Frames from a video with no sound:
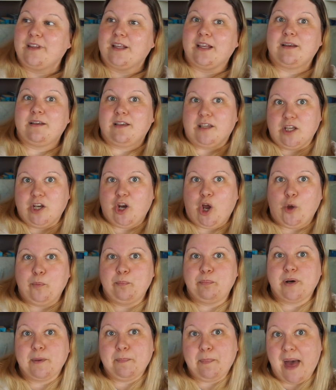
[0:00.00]
you know,
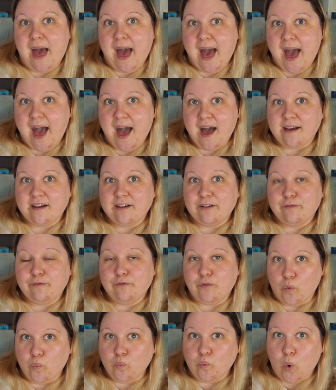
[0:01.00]
prepare
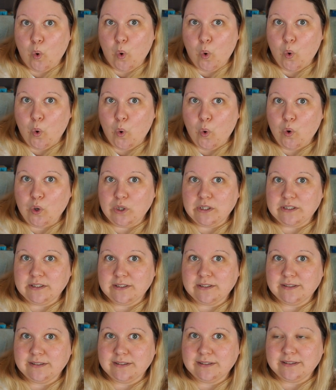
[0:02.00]
for war.
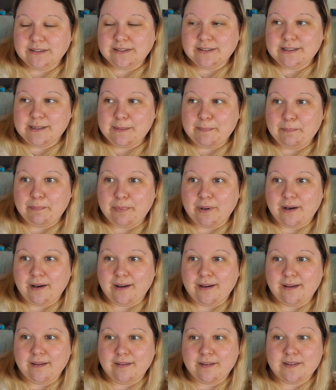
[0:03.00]

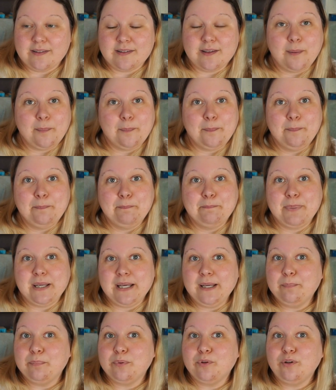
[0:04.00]
But some
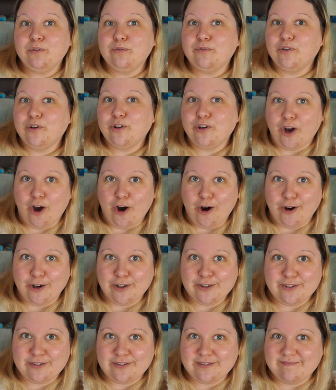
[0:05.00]
people forgot
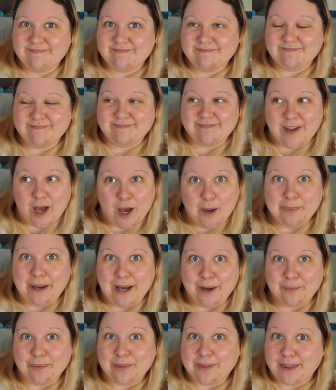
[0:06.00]

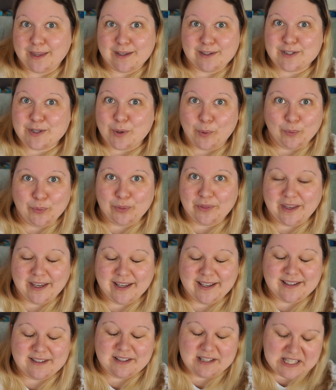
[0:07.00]
about this whole
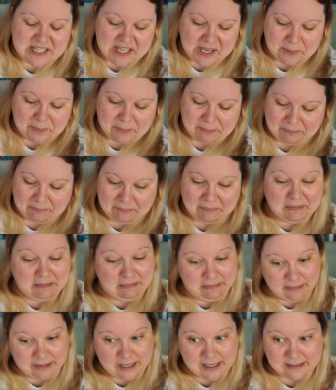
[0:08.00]
thing. So
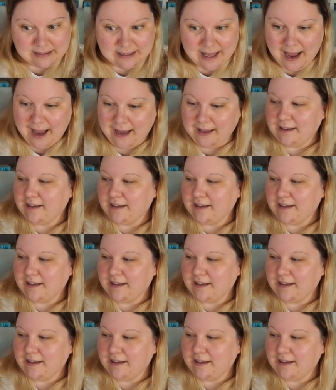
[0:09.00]
there's that.